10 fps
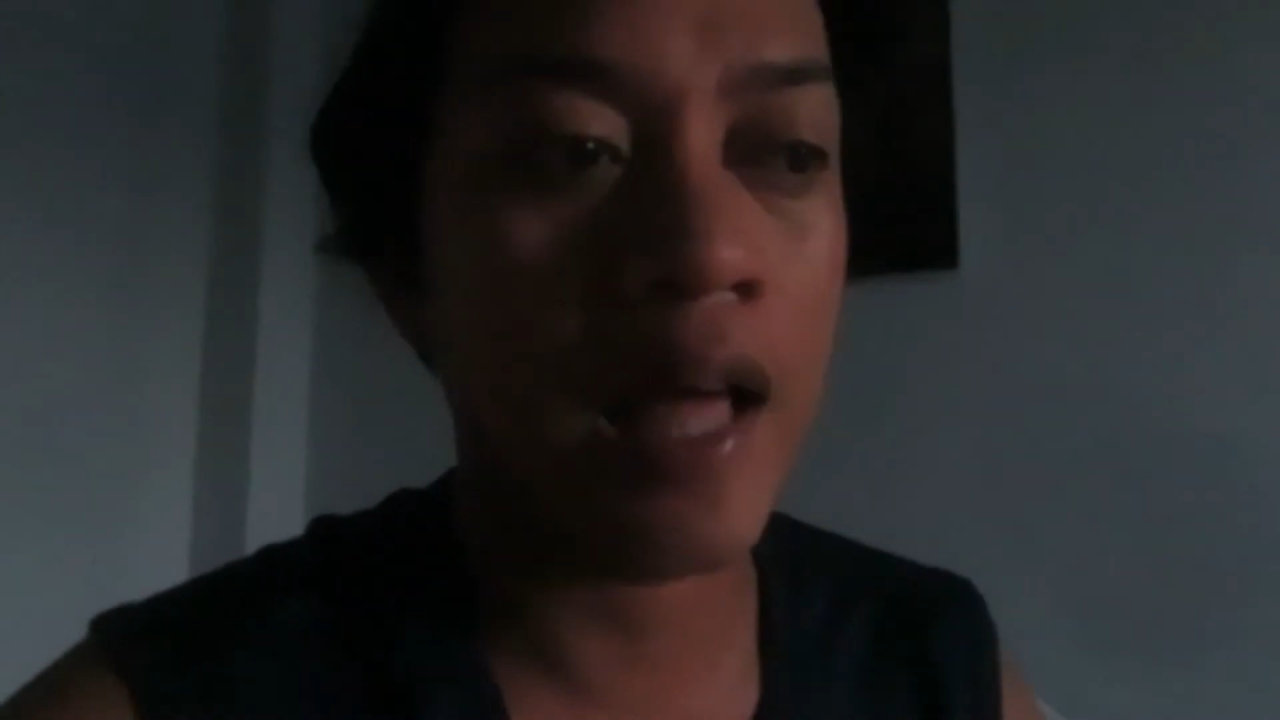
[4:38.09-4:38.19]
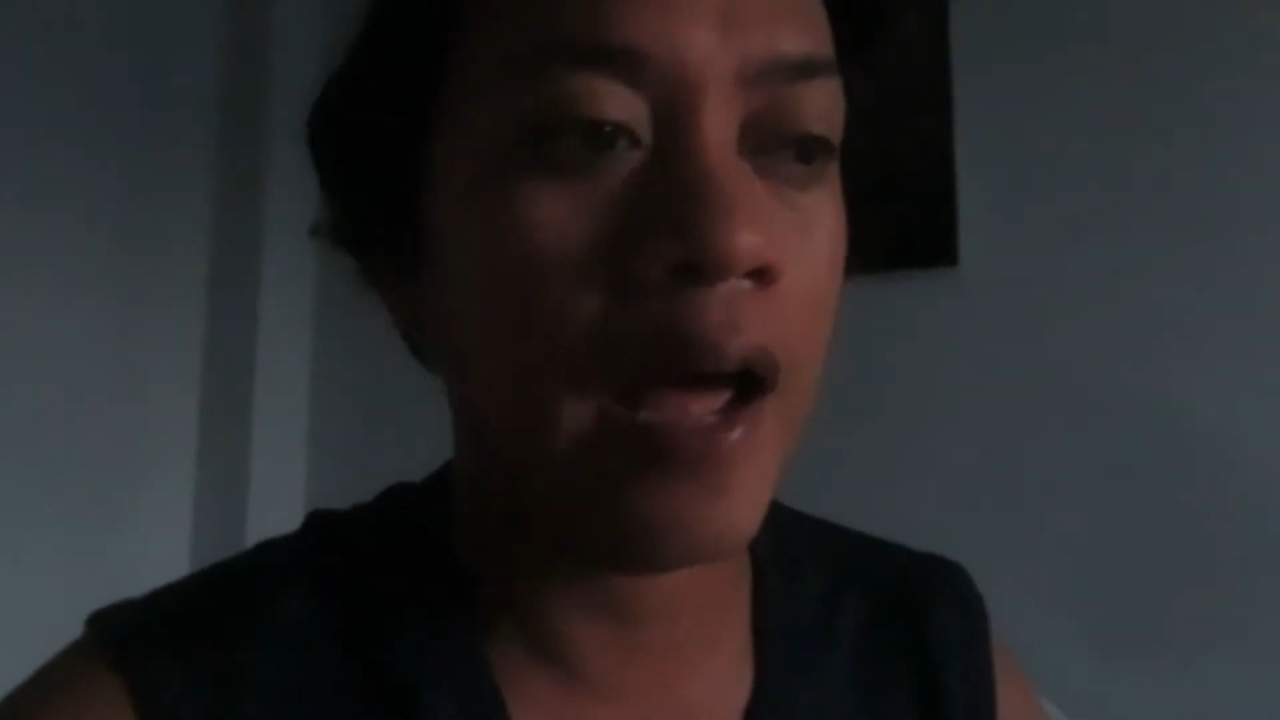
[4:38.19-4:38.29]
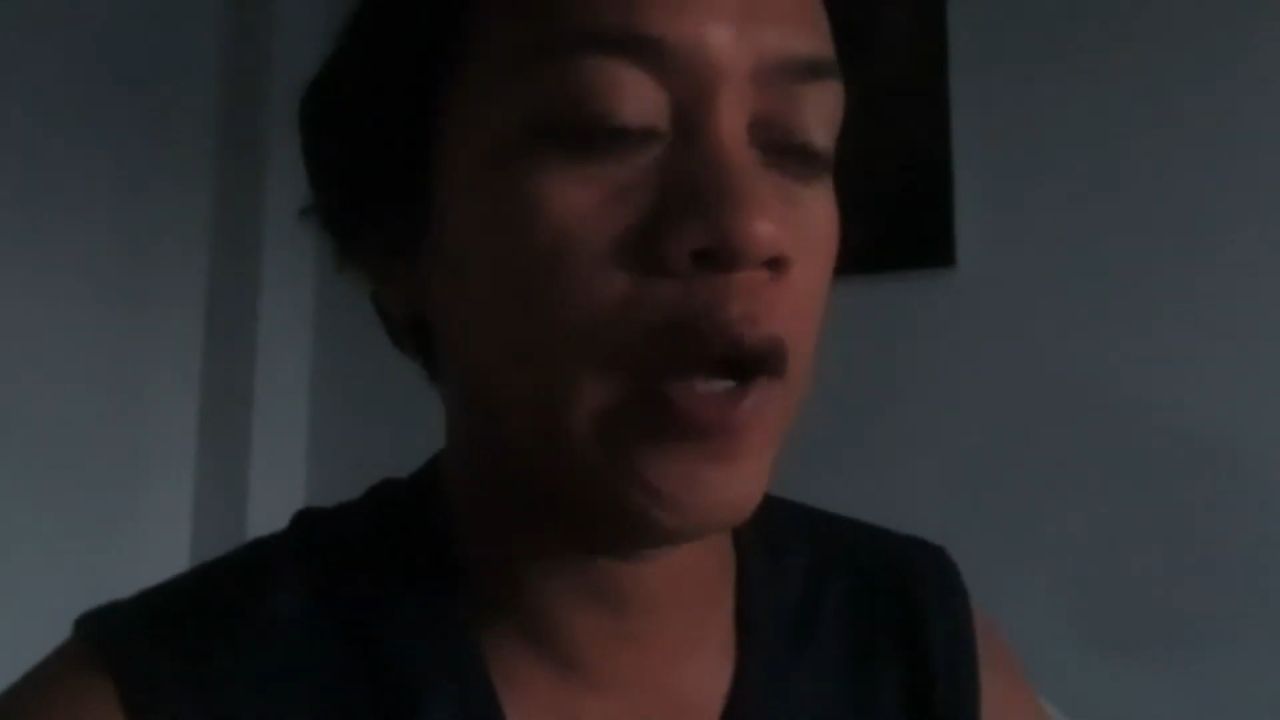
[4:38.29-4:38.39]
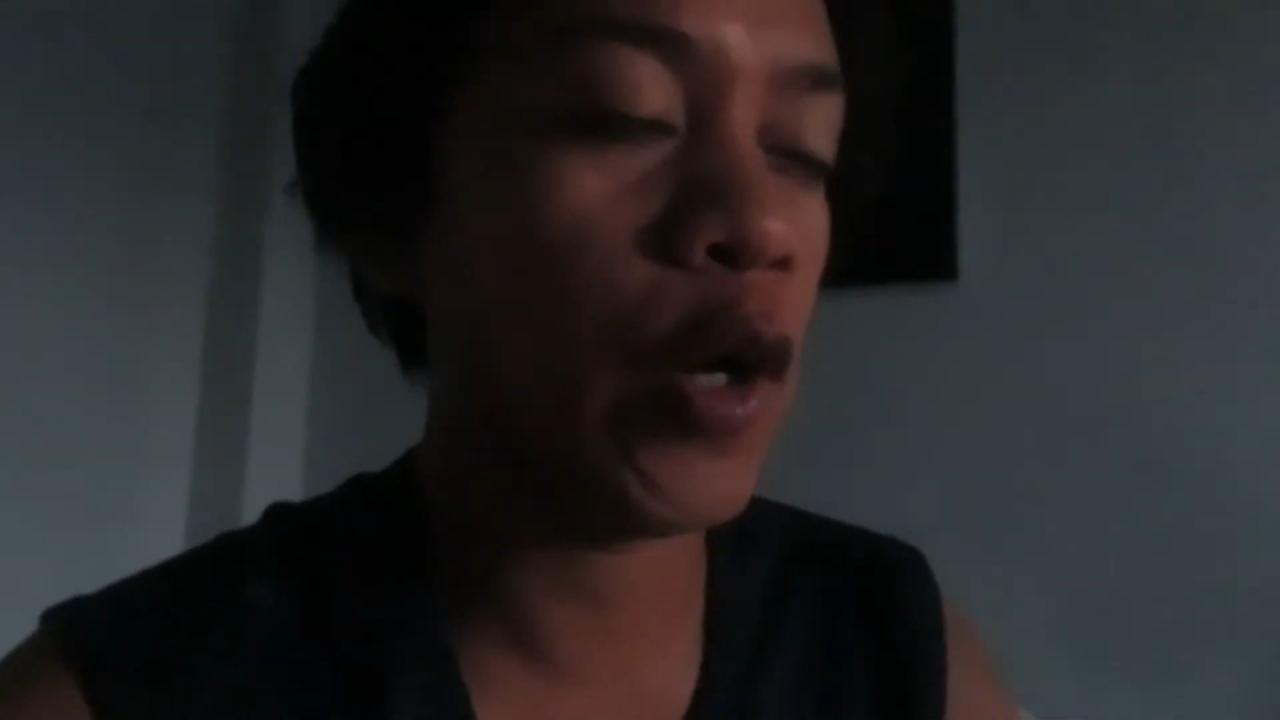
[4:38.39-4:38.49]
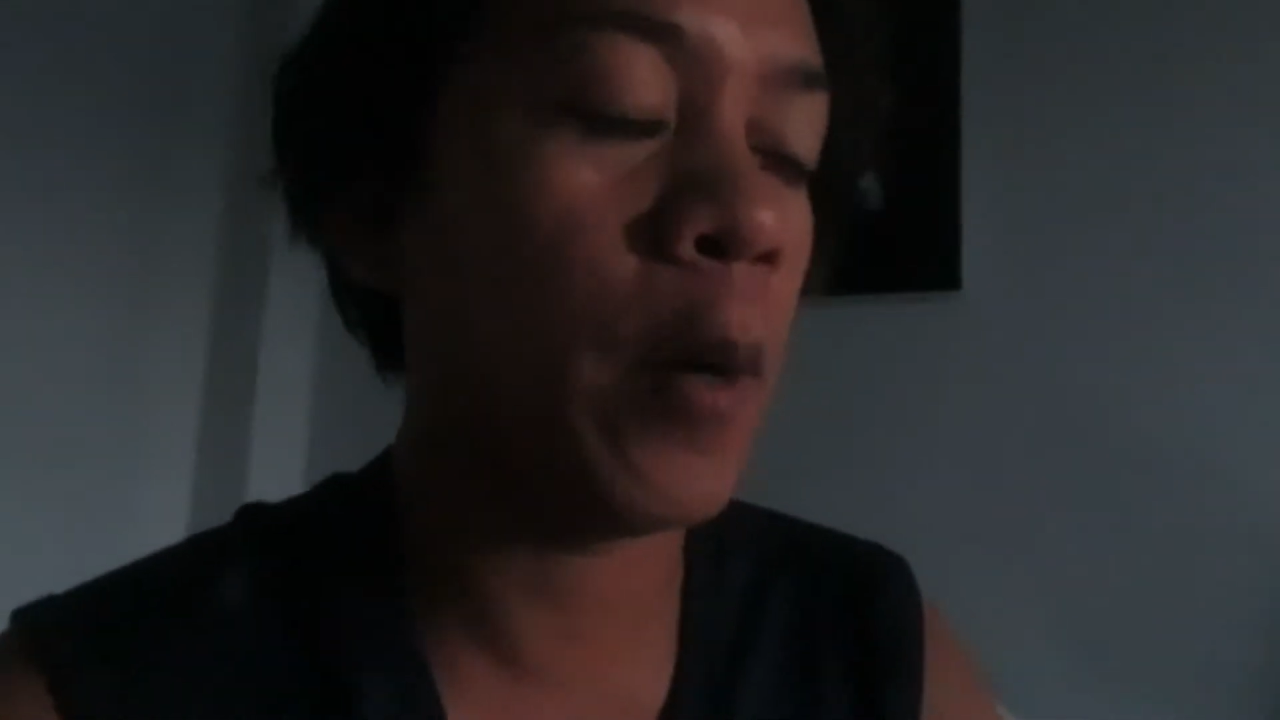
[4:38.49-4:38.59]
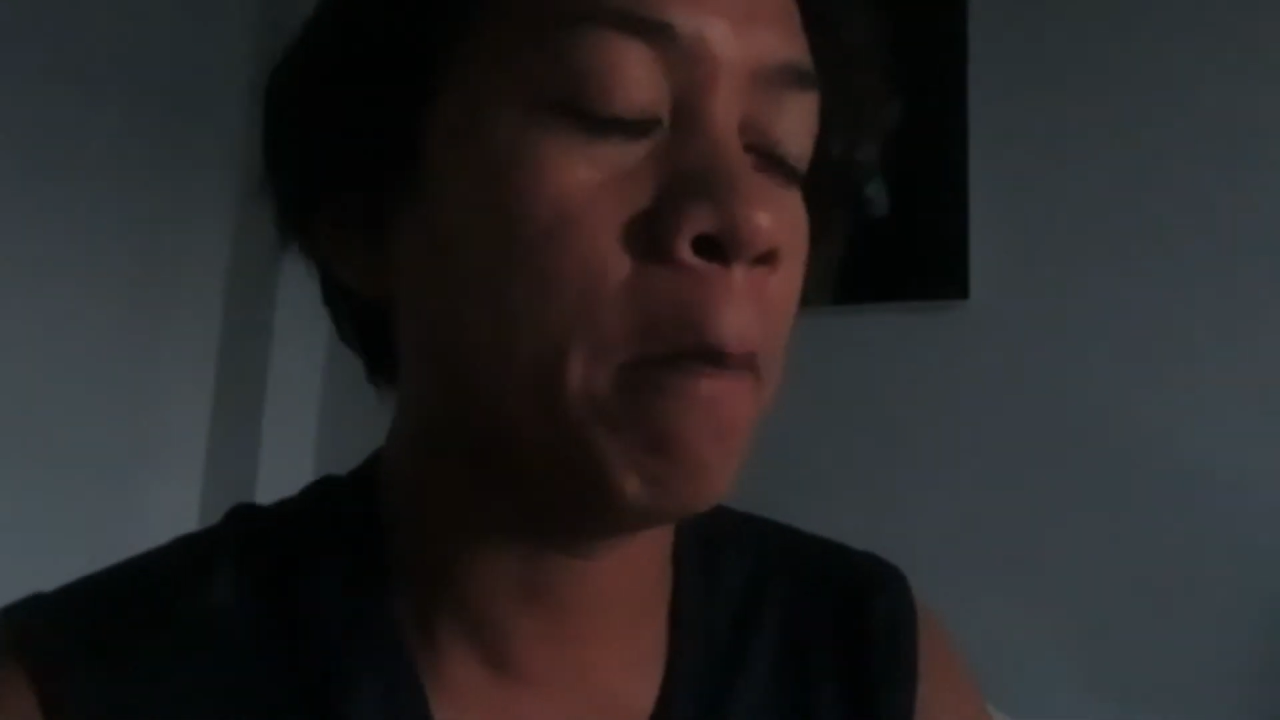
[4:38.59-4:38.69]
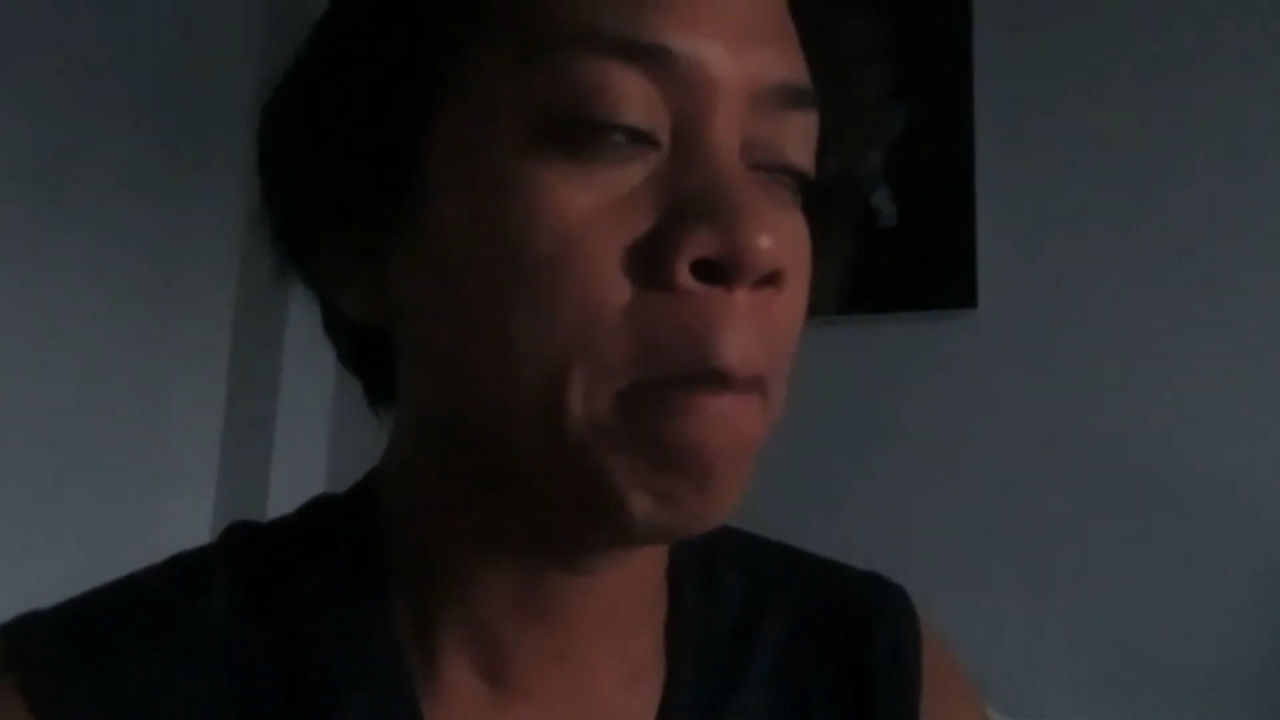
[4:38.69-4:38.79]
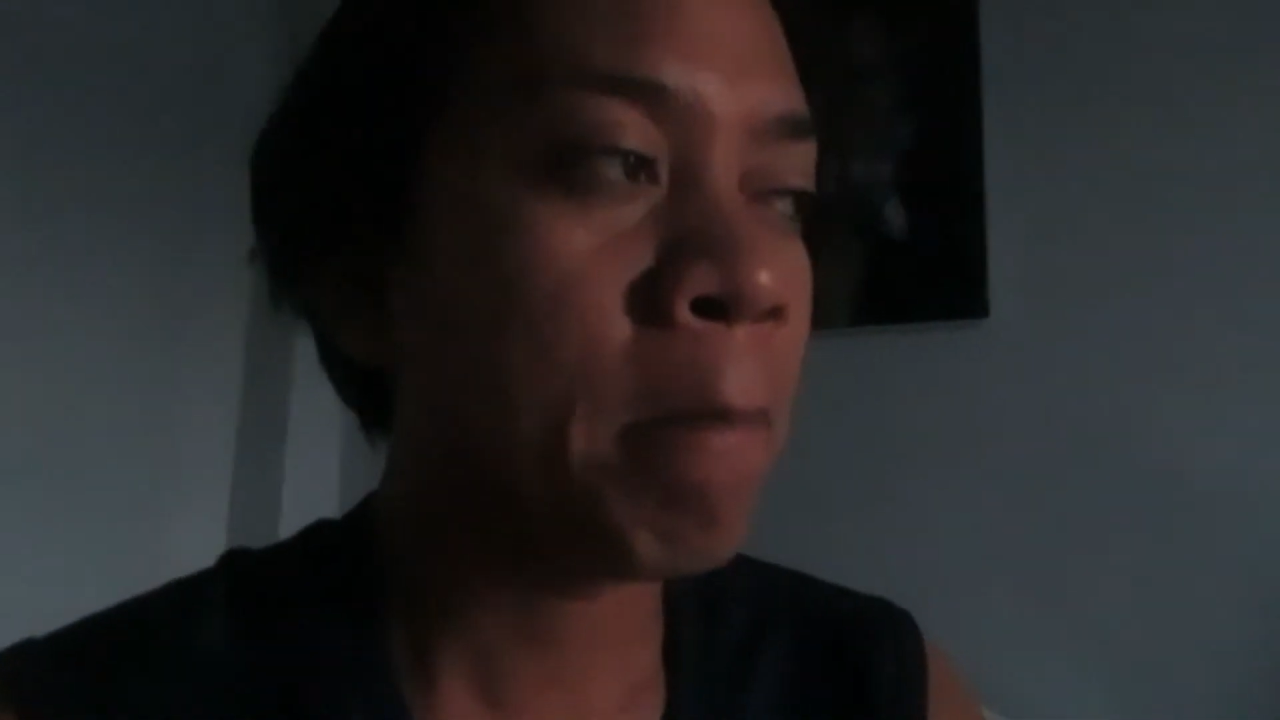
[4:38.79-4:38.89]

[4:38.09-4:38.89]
tayo.